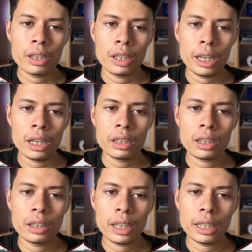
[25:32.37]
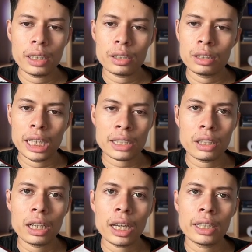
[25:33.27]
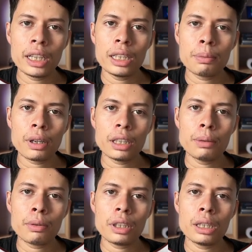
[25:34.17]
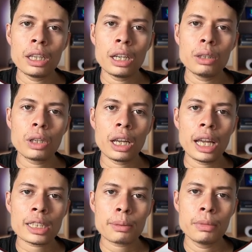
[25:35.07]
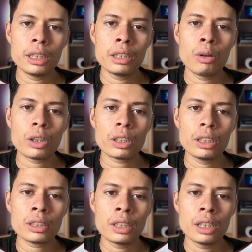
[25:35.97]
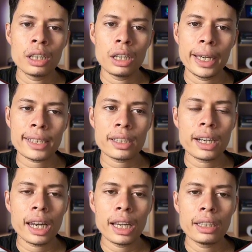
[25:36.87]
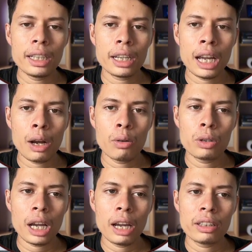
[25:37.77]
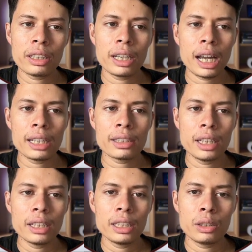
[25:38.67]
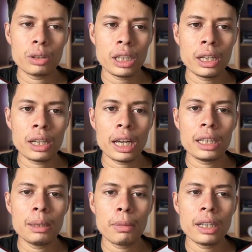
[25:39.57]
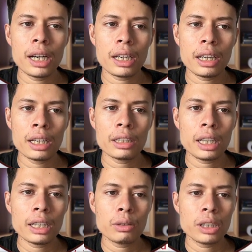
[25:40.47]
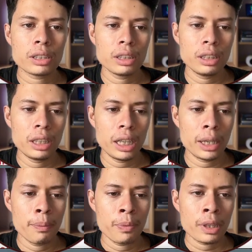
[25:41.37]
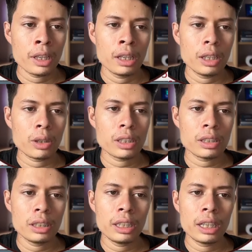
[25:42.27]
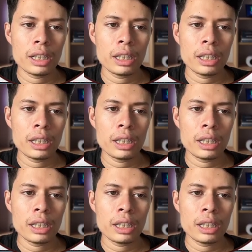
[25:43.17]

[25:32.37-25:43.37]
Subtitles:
here, then I can see external id. And if you can ask me what is external id and how I send it. Okay, and in my data layer, there you can see here, you can see here